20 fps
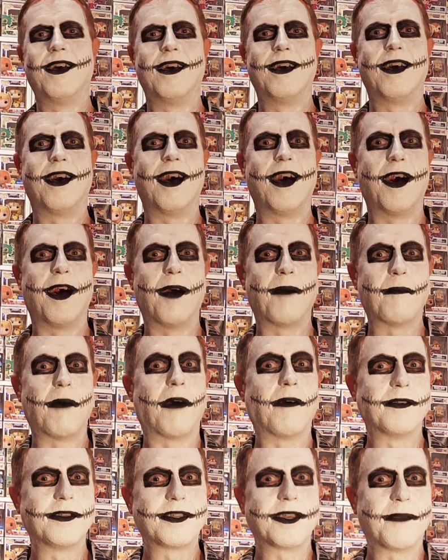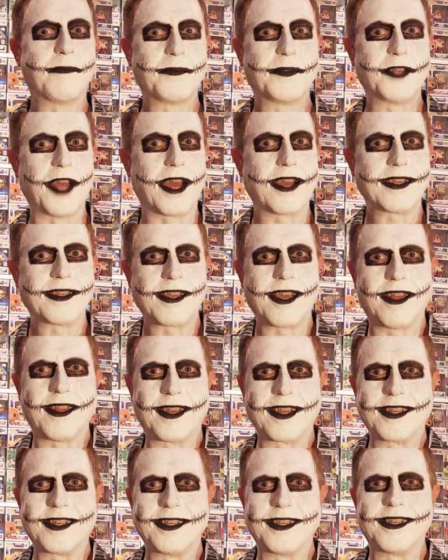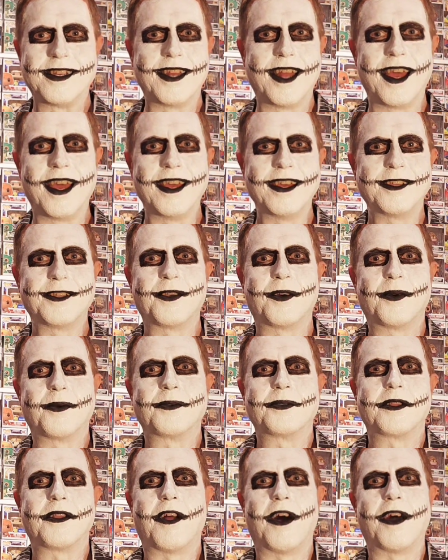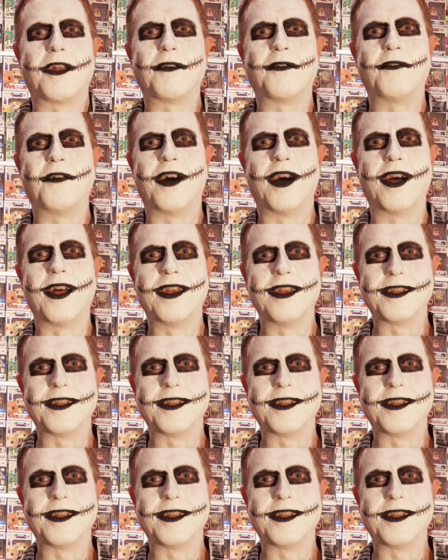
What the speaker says: Obviously I'm Jack Skellington today, so it was a lot of fun.